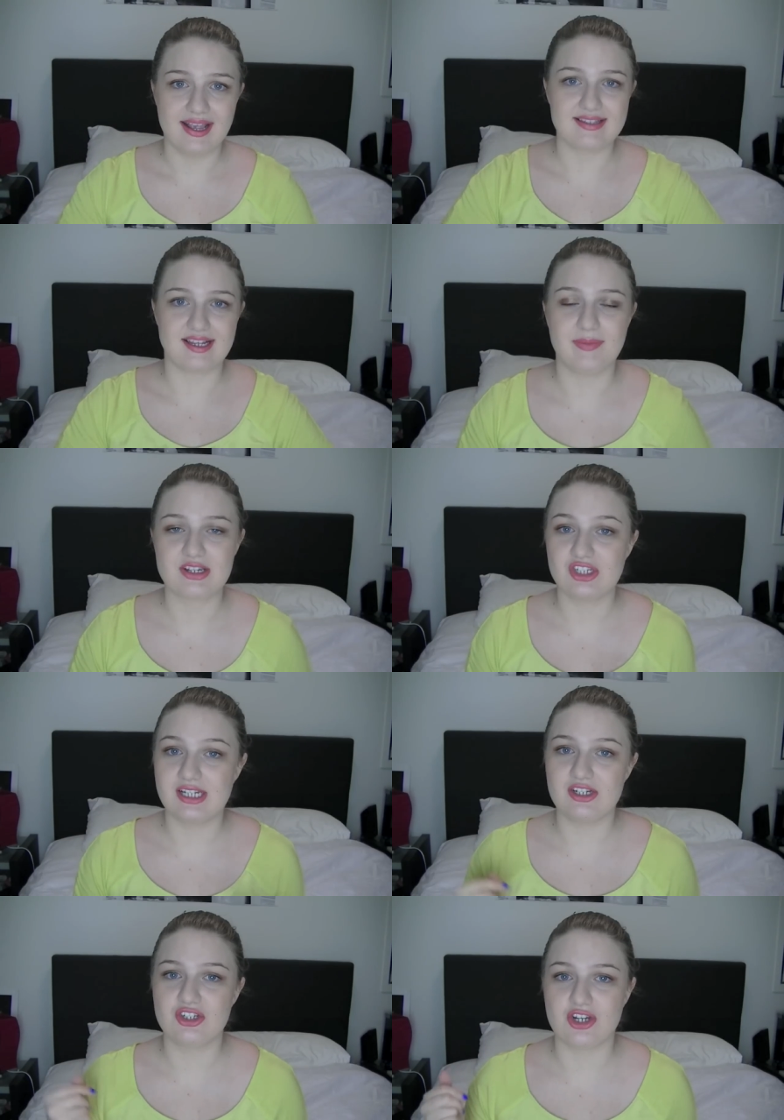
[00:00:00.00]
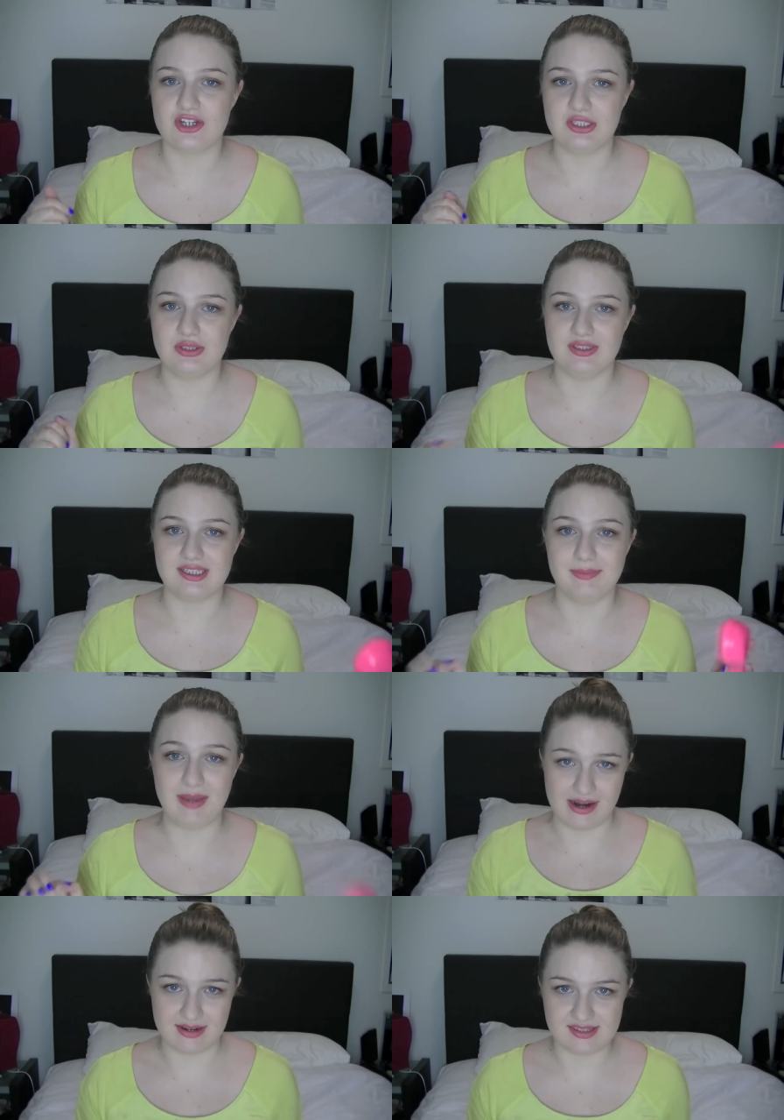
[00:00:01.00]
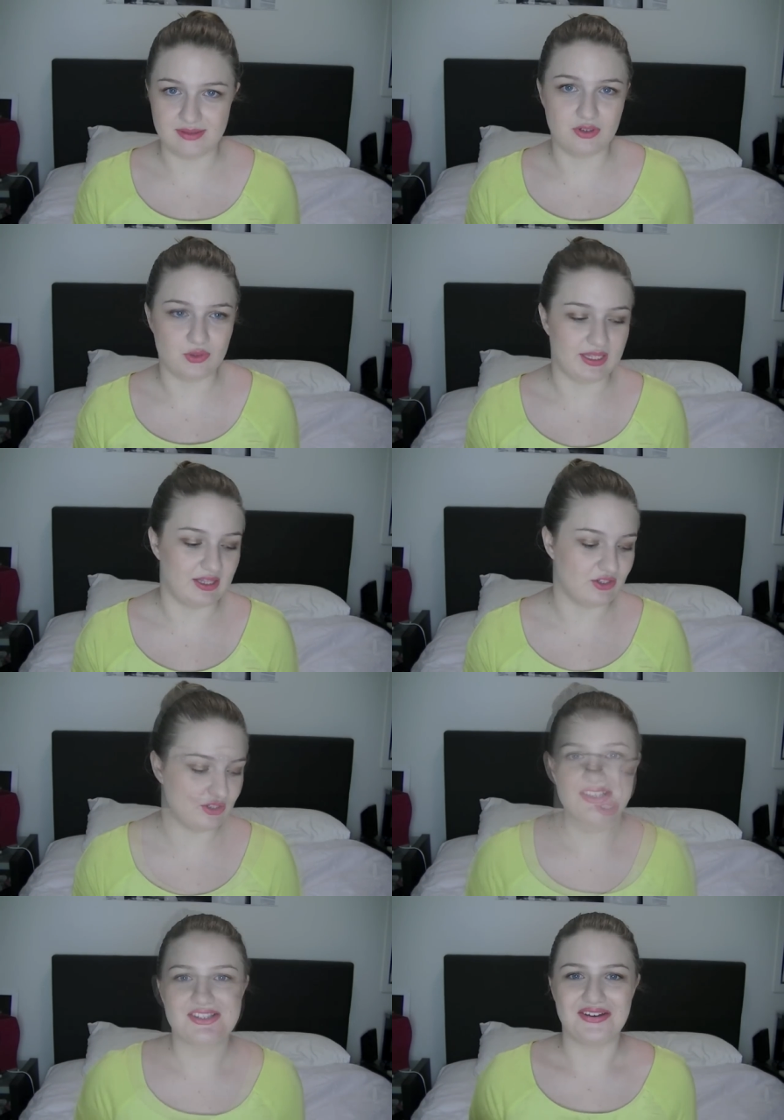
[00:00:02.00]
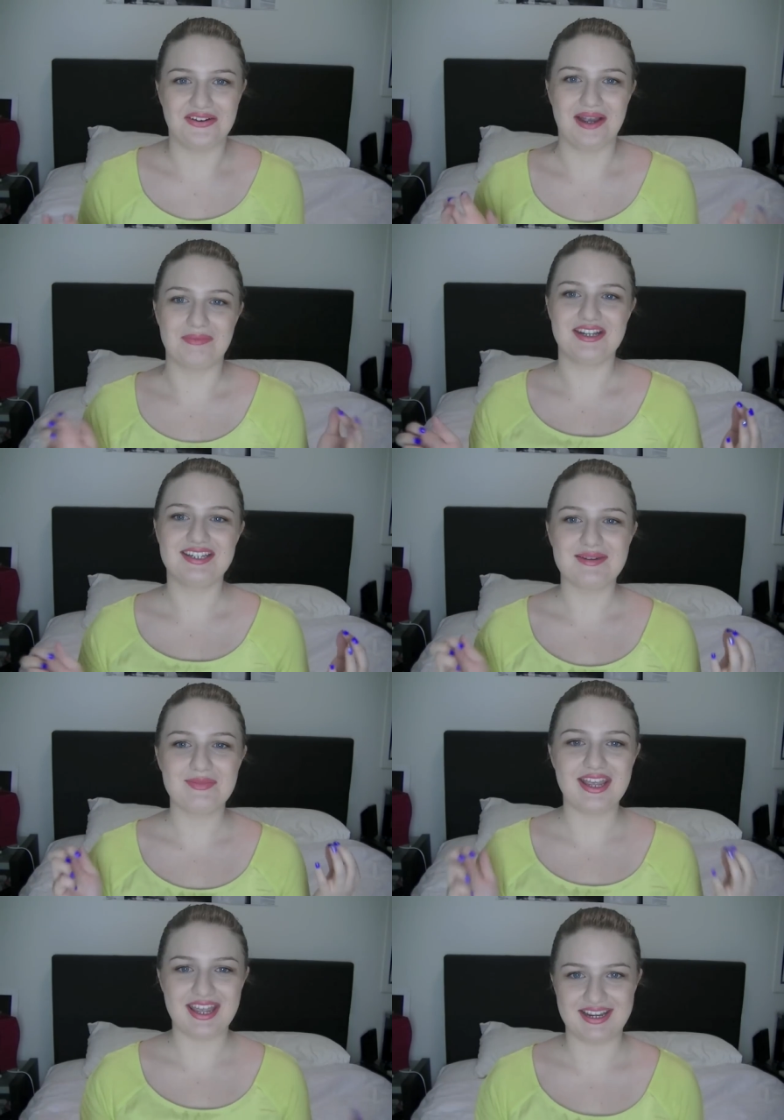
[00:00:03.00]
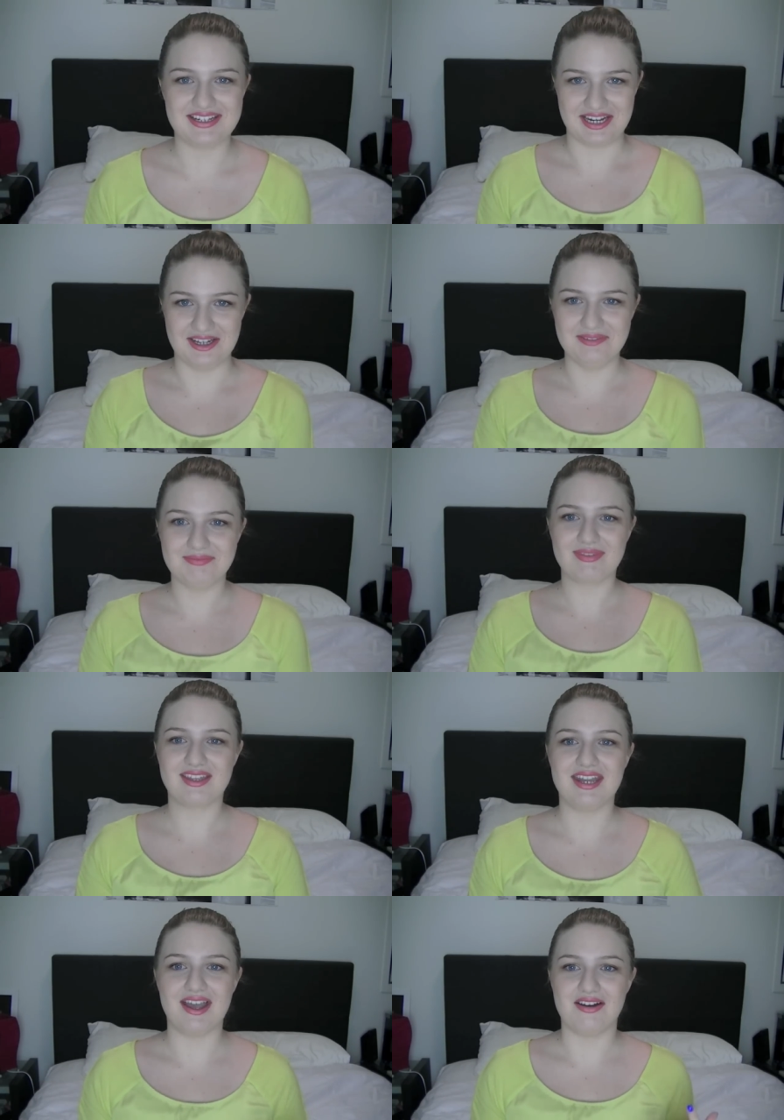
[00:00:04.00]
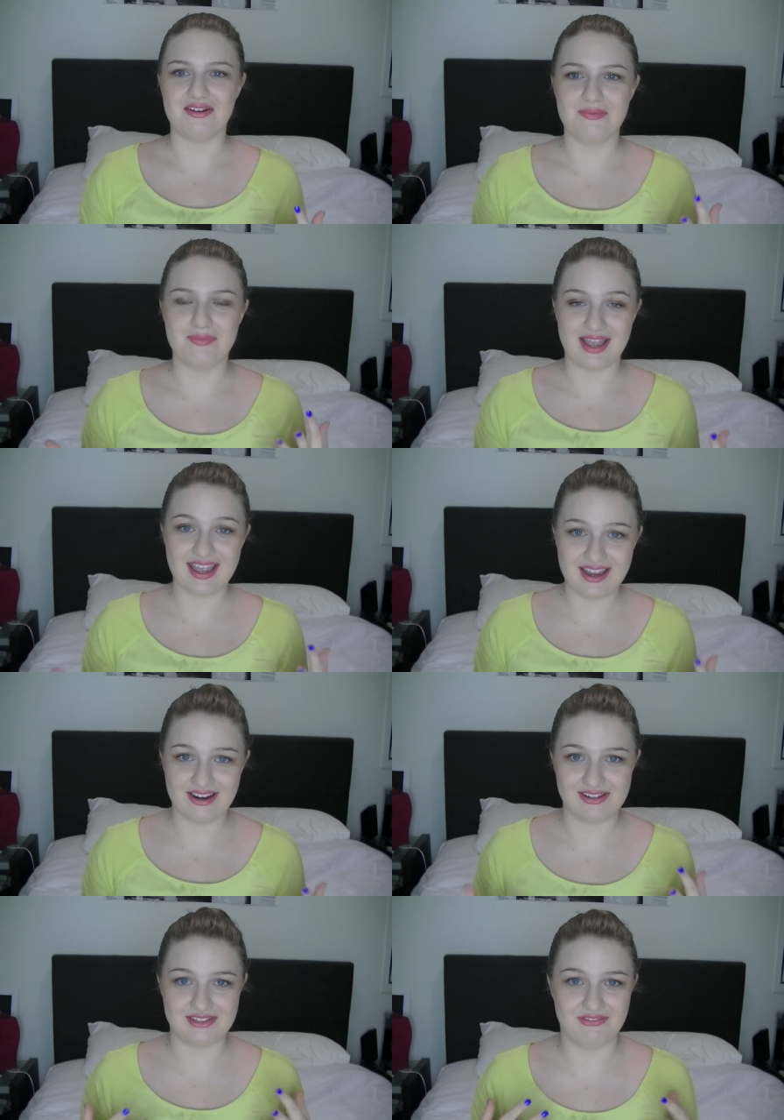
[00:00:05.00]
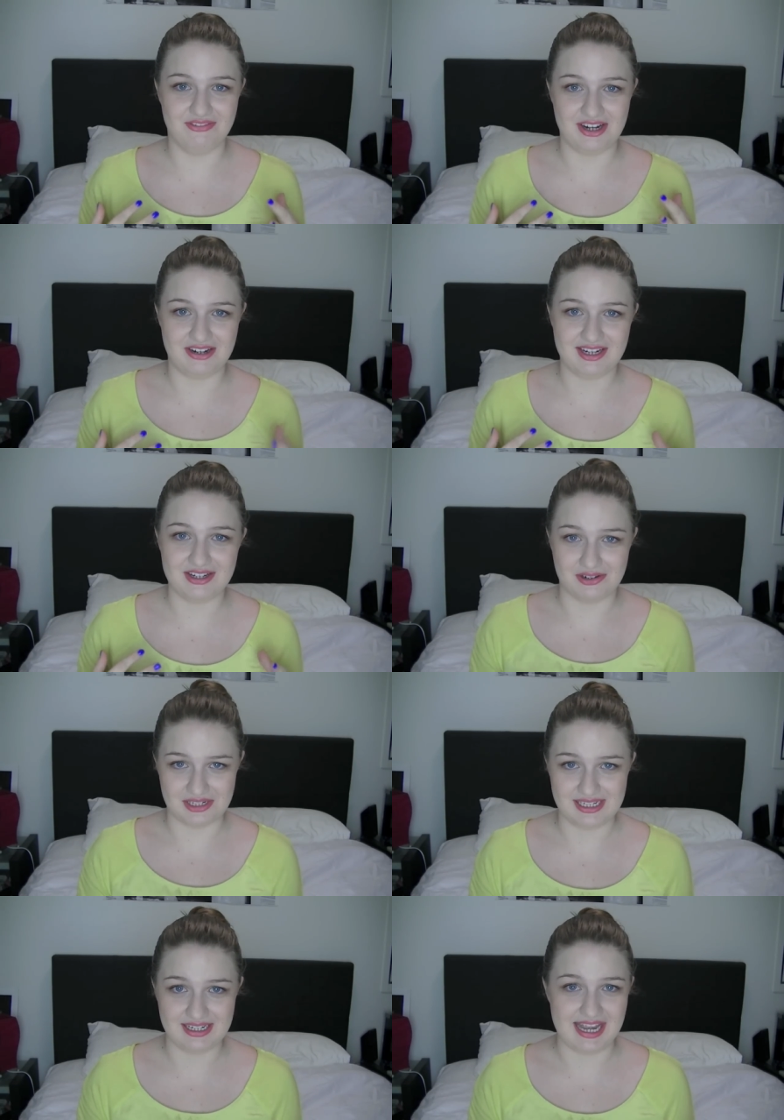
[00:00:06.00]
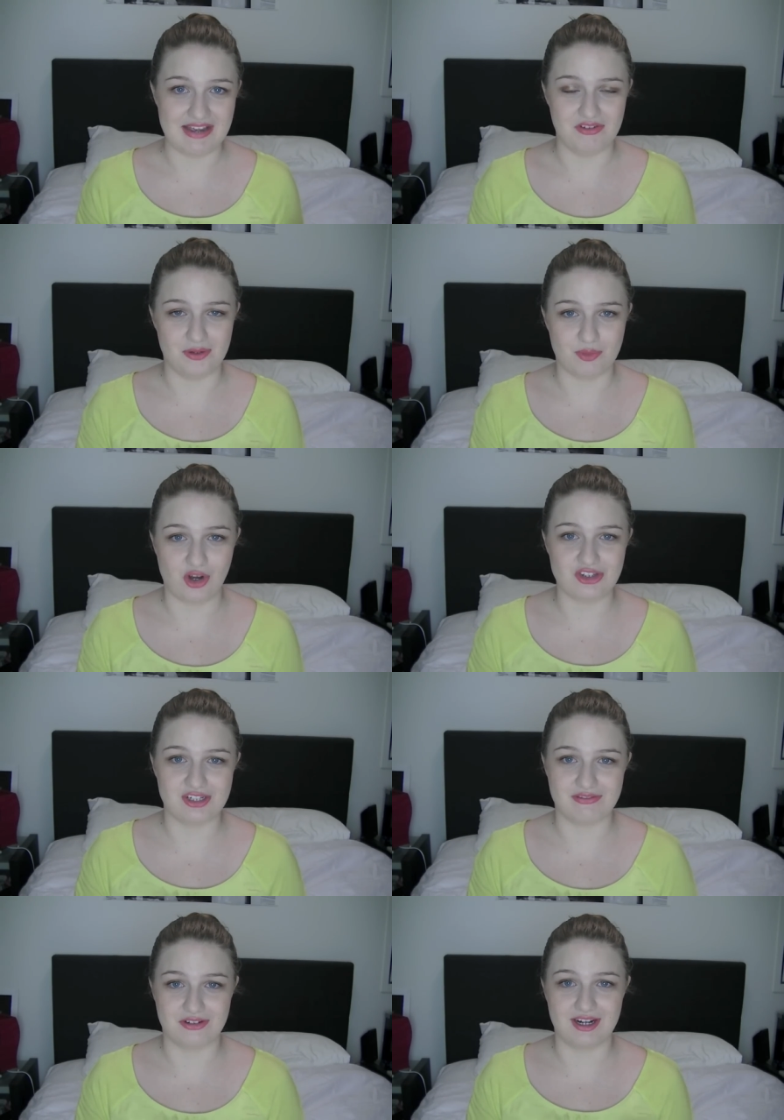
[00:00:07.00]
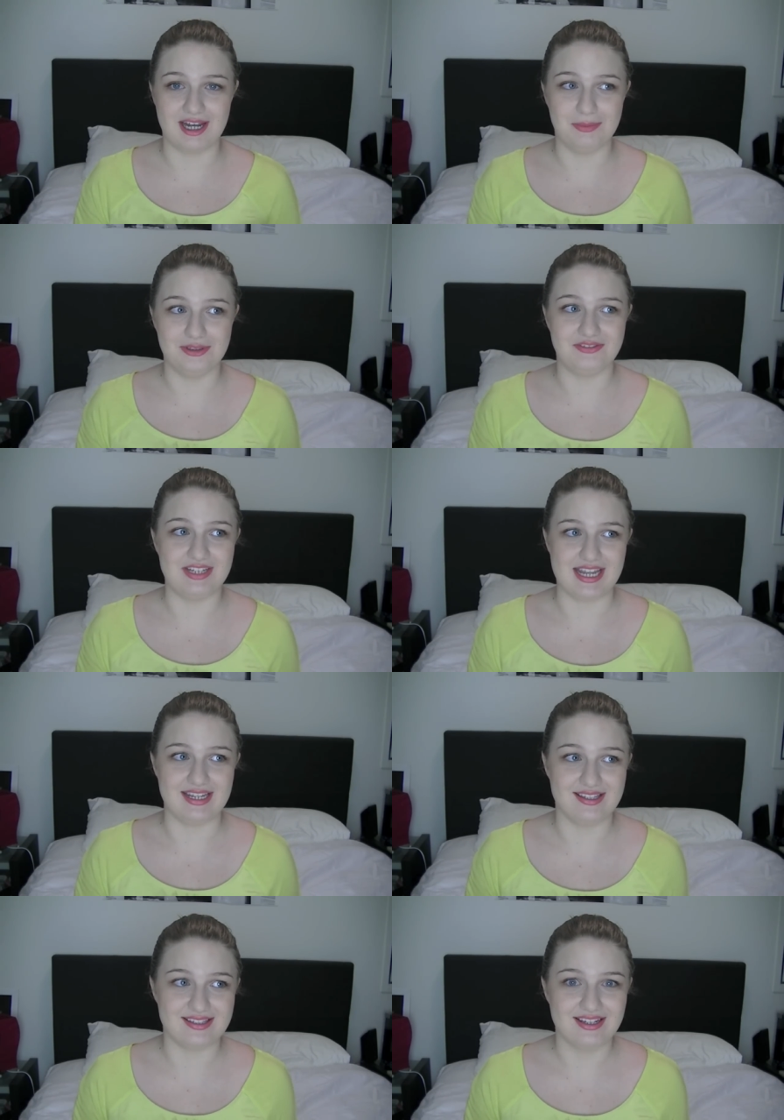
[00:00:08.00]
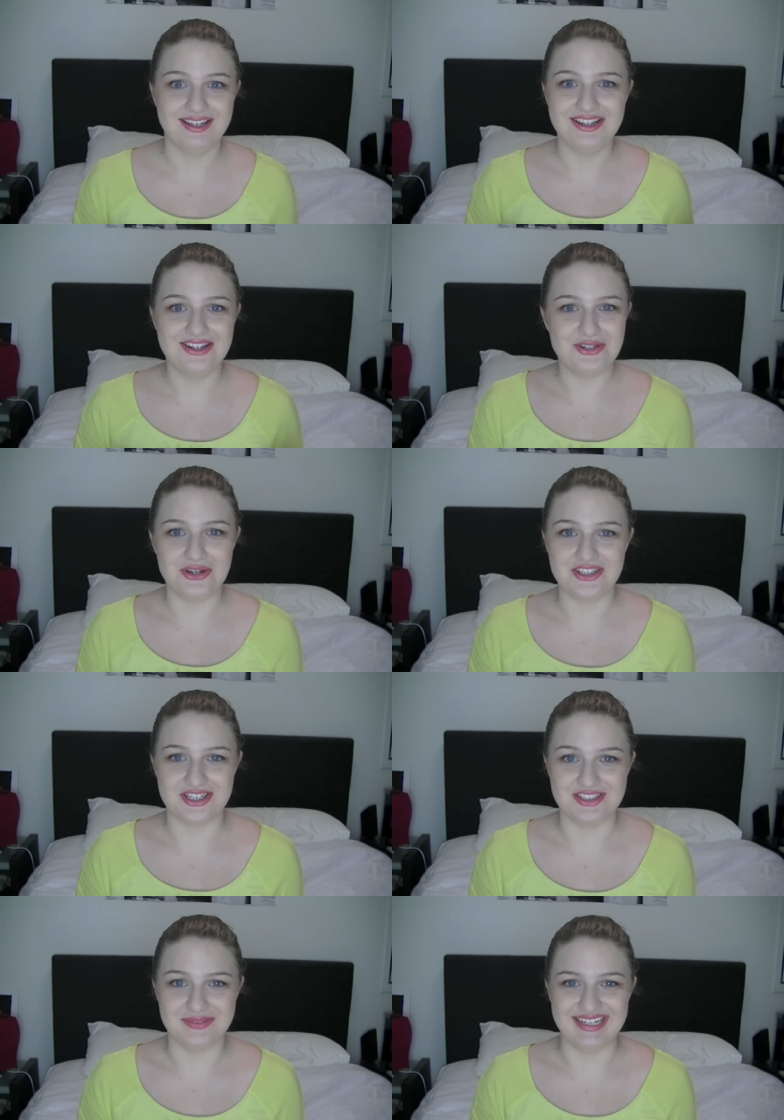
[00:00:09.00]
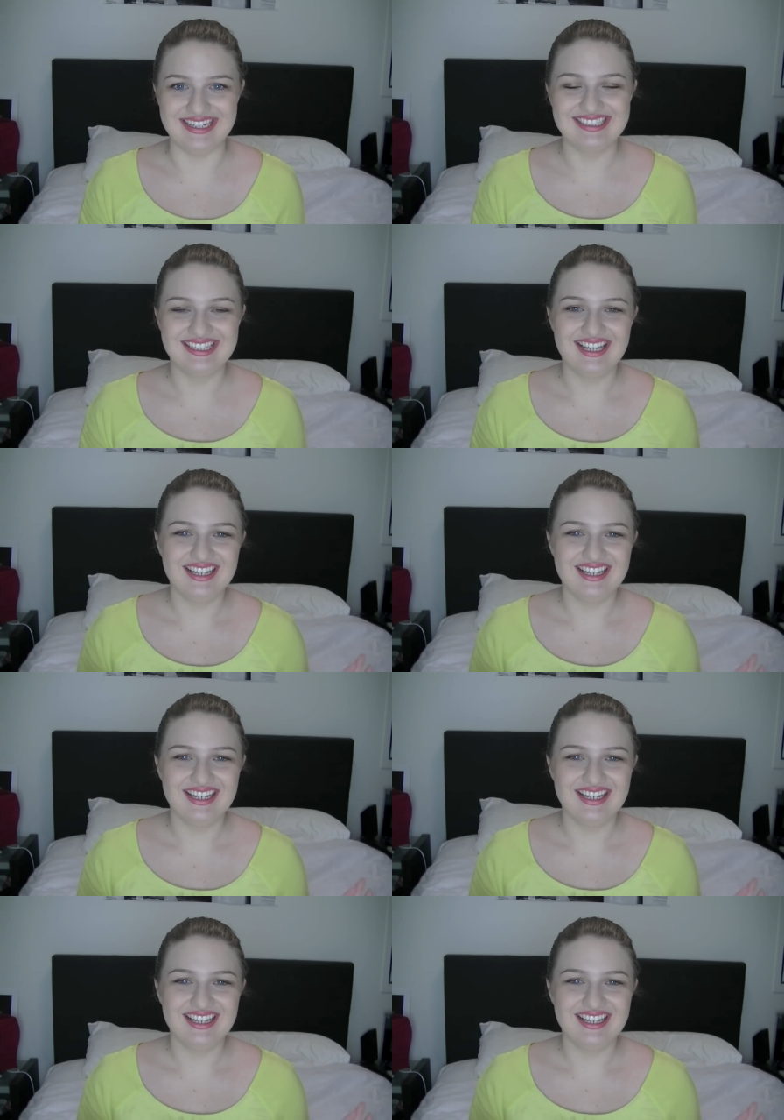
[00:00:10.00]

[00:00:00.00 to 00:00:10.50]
is I'm actually going to show you the comparison between the two. So I'm going to take my hair down. Now my hair is very knotty. I have not brushed it for a couple of days. Don't judge me.